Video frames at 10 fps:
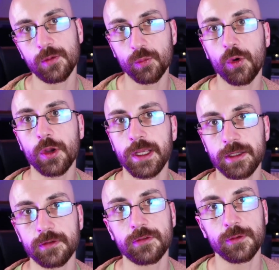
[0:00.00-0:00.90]

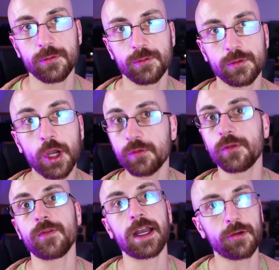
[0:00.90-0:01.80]
wanting to go
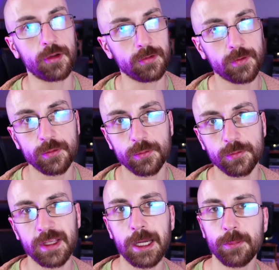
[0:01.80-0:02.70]
for that kind of vocal
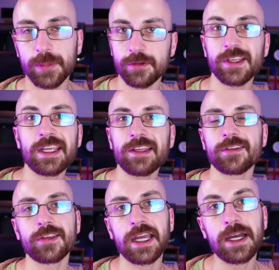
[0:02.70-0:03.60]
sound, because it is
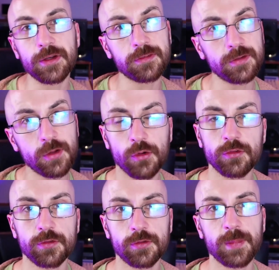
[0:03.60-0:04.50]
a sound. It's not
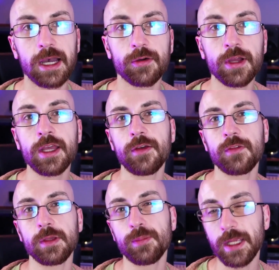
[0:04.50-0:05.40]
just about
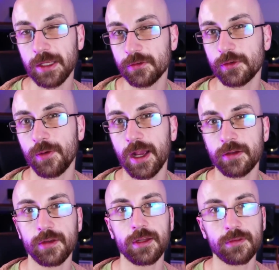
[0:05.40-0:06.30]
the pitch
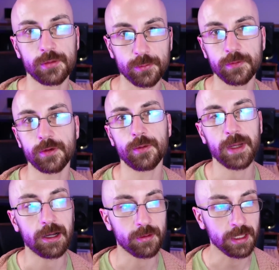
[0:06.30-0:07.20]
correction, it's also
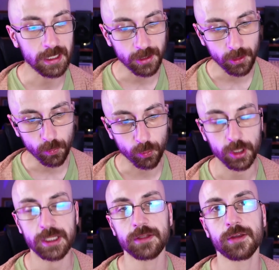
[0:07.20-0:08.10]
about
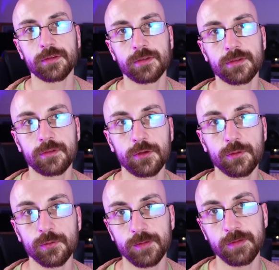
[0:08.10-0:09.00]
what it does
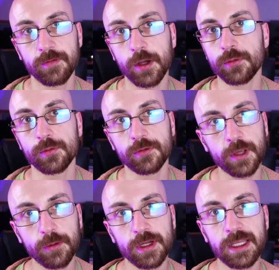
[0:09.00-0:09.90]
to the vocal
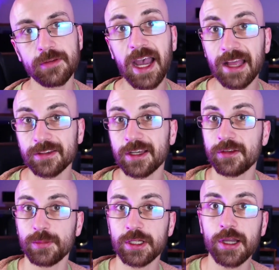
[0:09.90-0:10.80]
tonally. That has
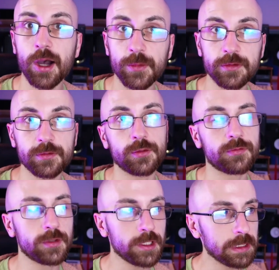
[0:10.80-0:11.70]
actually become a sort
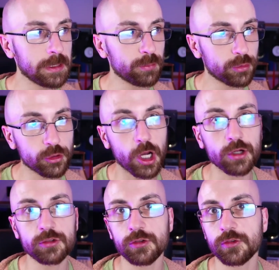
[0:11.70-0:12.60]
of
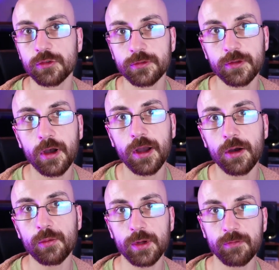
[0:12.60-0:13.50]
production
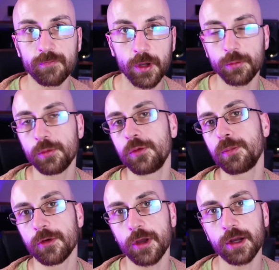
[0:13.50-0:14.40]
style with vocal
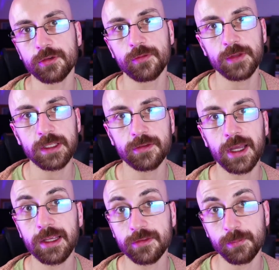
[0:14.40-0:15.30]
production these
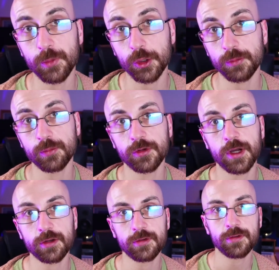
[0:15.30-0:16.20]
days in modern
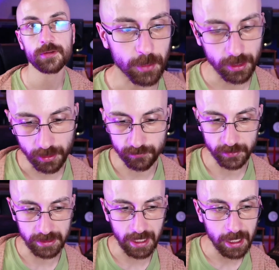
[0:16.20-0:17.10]
productions. I love
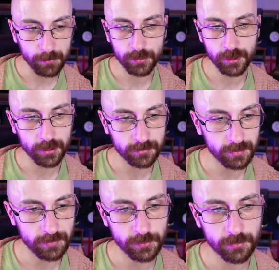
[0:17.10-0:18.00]
the hand
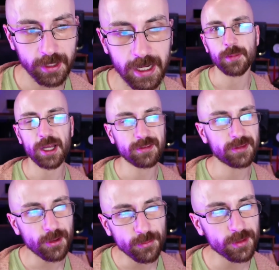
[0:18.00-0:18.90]
percussion in the track. I
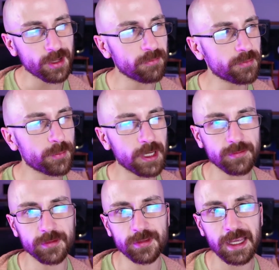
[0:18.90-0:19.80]
don't love the way
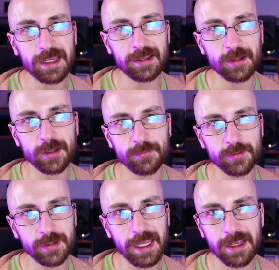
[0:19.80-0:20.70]
the
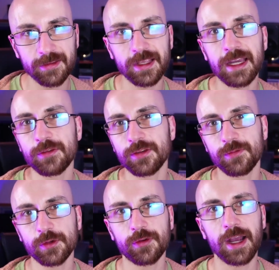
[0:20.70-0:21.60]
snare sounds in
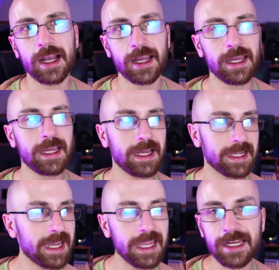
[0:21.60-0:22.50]
the track.
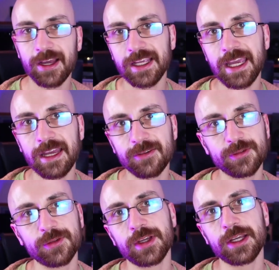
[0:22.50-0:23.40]
Again, I get
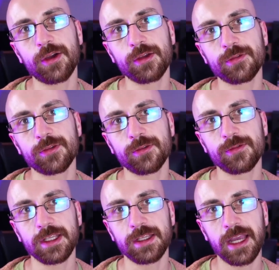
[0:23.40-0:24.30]
that they're going for
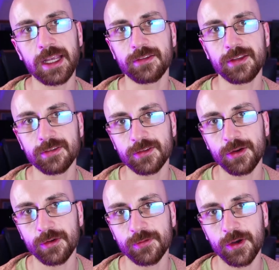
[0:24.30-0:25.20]
the 80s
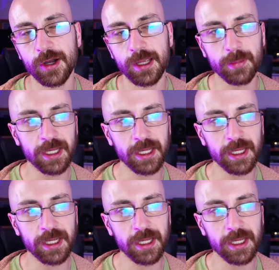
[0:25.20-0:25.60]
kind of vibe,